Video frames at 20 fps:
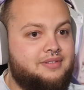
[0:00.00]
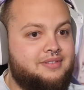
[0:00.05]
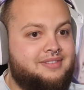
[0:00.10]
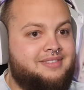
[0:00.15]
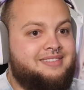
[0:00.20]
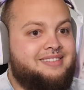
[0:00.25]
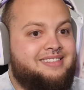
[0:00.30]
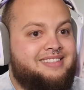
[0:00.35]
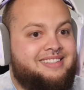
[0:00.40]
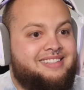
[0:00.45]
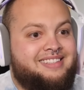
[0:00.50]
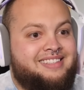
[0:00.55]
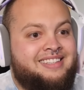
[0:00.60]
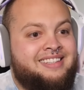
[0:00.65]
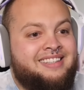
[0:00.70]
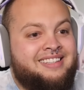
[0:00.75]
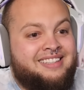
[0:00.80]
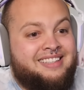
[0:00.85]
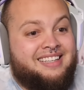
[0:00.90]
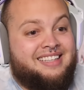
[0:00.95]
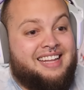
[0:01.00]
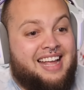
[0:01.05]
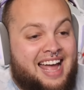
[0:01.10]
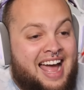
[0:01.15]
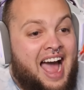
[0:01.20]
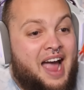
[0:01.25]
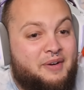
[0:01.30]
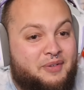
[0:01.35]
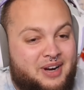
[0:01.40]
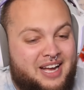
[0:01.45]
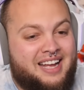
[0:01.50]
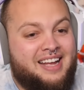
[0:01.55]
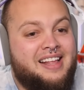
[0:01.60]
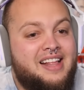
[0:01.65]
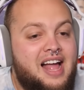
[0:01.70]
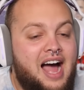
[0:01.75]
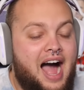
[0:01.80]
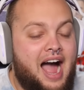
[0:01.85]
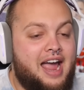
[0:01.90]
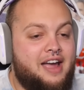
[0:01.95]

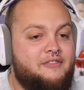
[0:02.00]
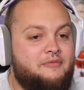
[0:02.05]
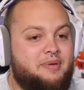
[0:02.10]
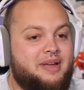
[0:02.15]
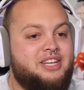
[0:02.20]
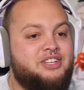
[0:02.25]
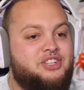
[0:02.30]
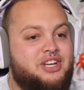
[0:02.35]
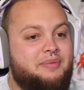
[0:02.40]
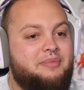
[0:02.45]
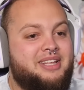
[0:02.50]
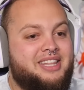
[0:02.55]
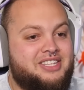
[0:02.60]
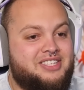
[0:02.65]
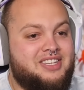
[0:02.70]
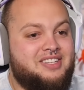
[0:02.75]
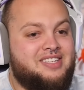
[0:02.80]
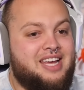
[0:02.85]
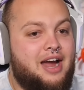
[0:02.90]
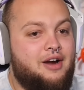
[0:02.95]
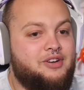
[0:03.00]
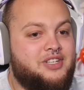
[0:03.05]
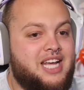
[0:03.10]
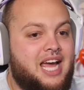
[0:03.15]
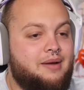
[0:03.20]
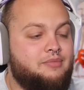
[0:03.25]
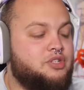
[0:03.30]
I have been Jimmy this entire time.